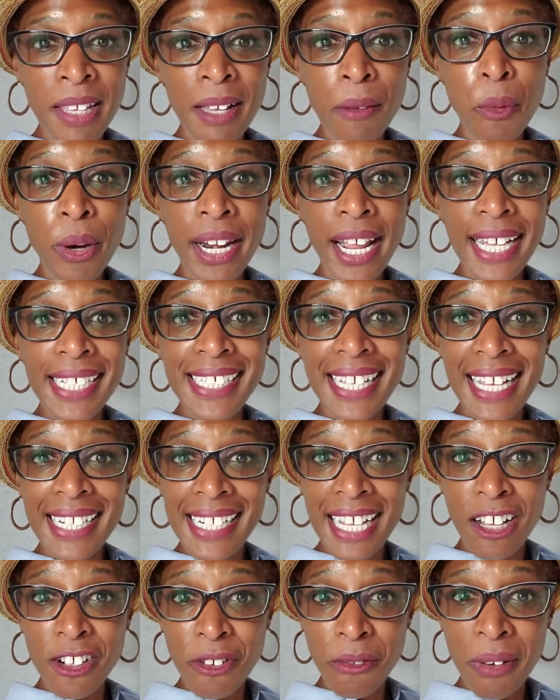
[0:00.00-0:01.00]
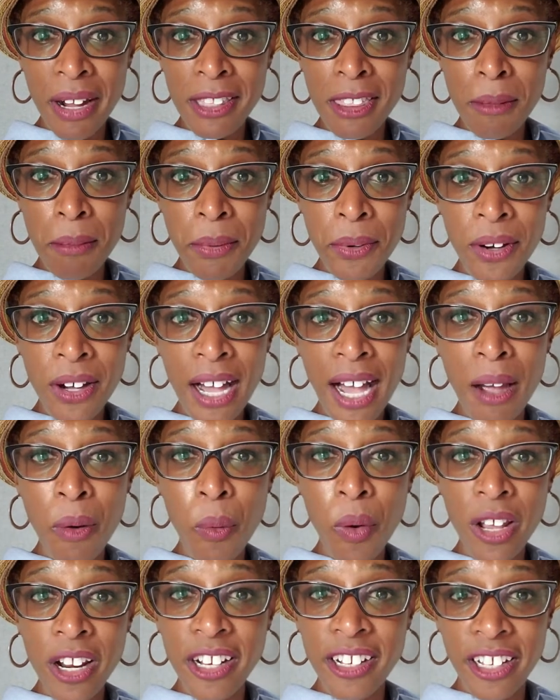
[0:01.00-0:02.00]
When I sat down to write the book, I
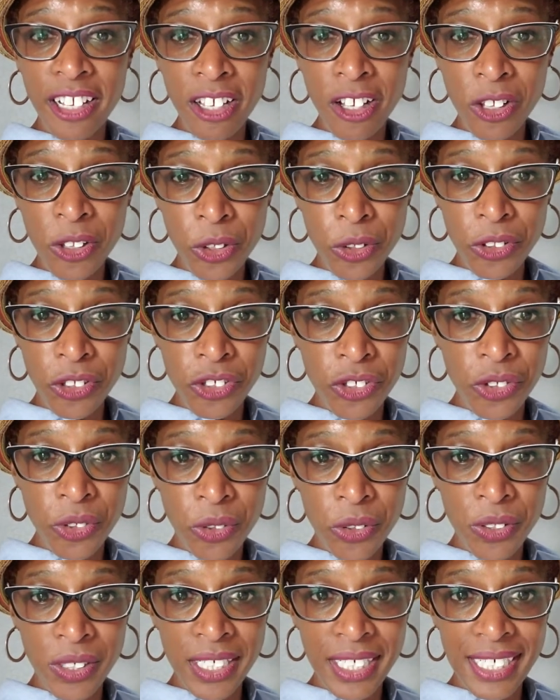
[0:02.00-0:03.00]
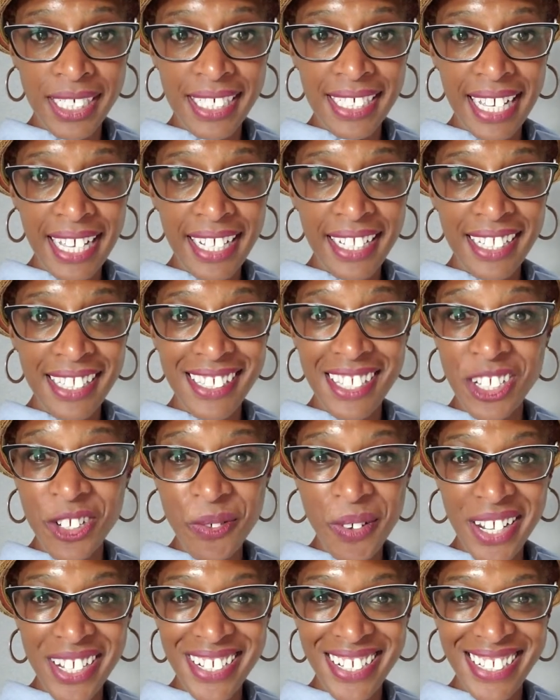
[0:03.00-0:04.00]
wanted to include the stories and
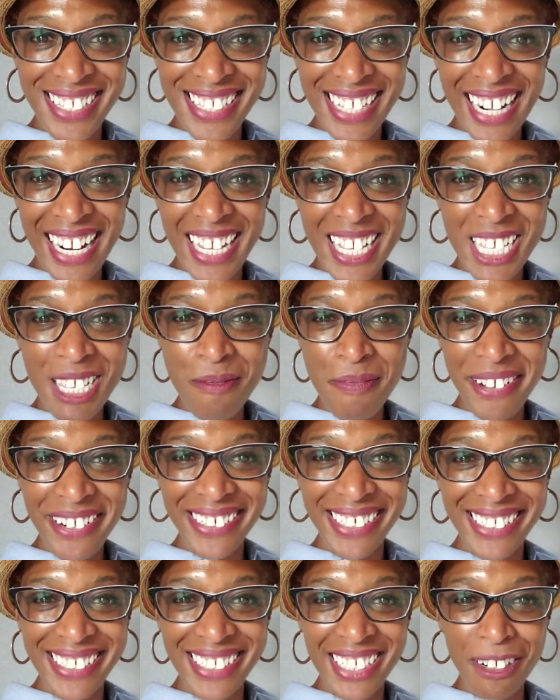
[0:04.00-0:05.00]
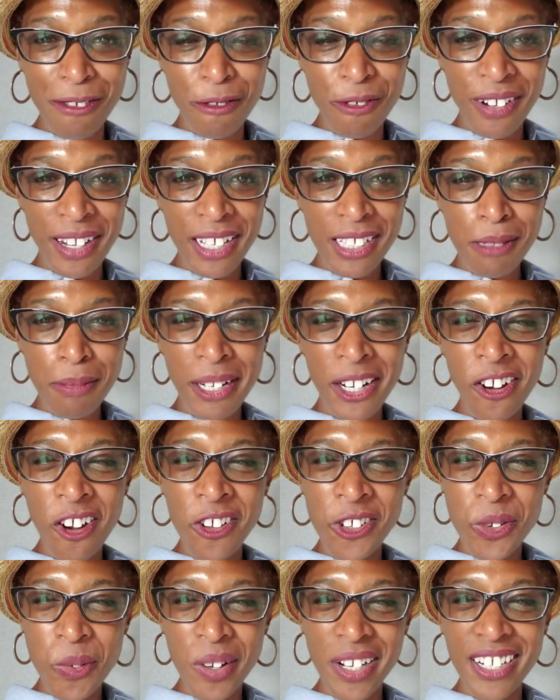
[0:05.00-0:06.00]
situations that I experienced in France, but I
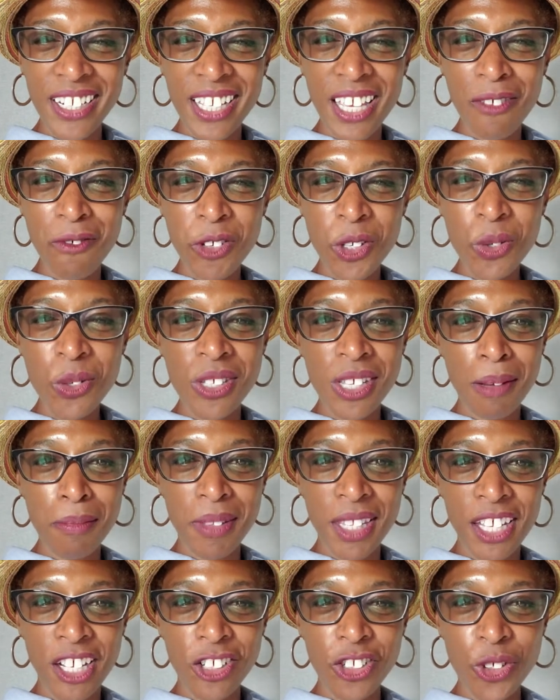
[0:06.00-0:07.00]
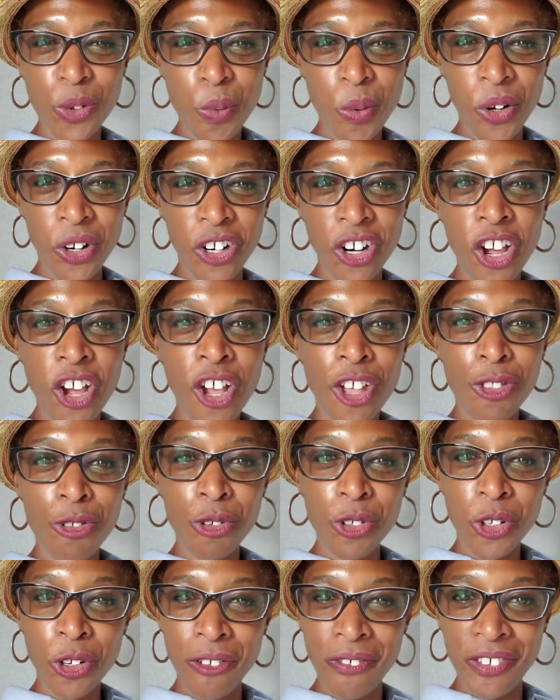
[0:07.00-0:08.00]
also wanted to give you something to work
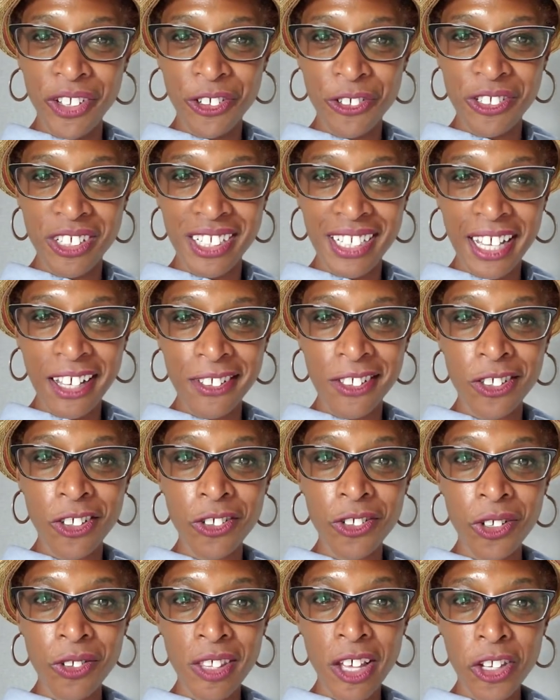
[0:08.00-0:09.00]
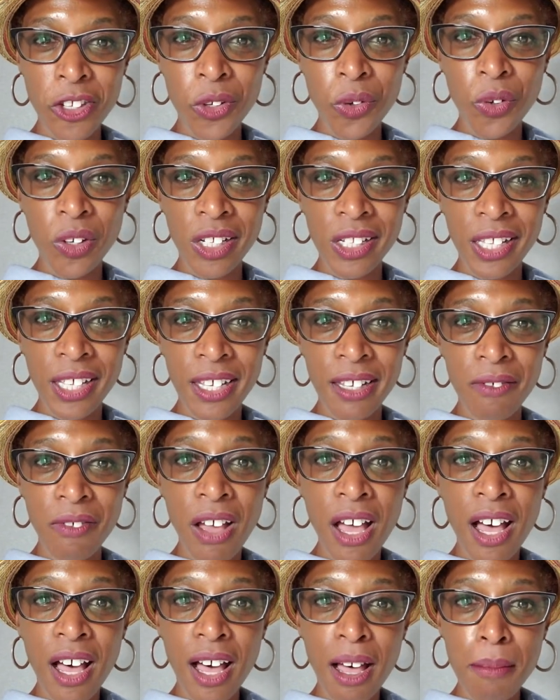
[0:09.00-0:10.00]
through your fears and doubts so that you could live
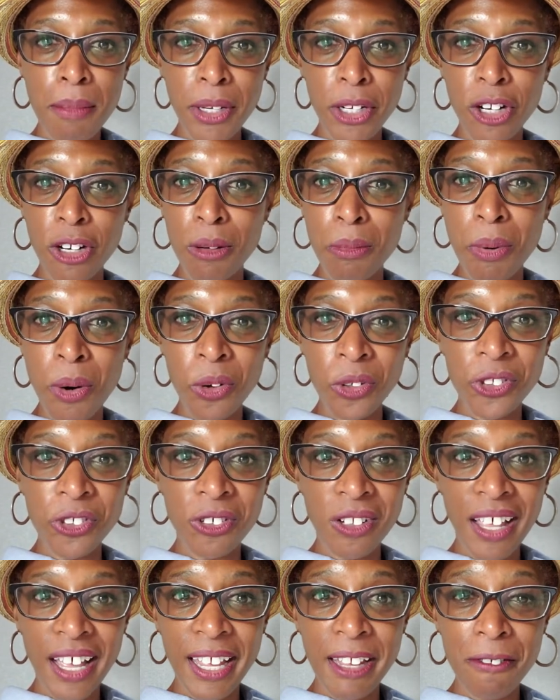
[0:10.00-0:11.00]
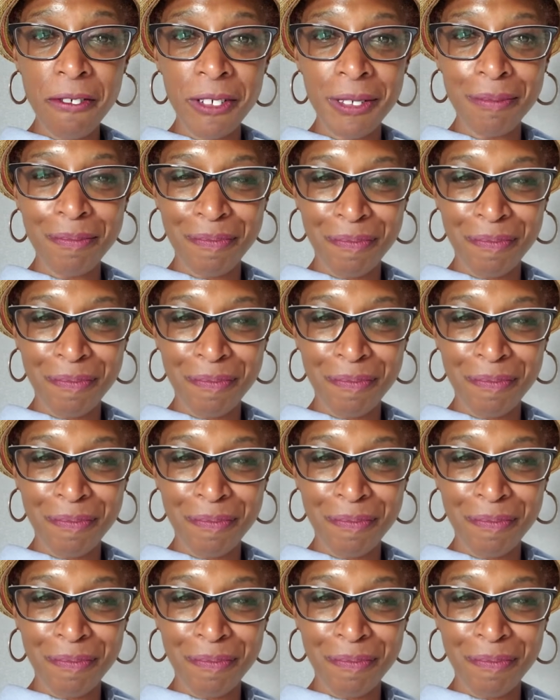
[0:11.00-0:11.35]
a bigger, bolder life.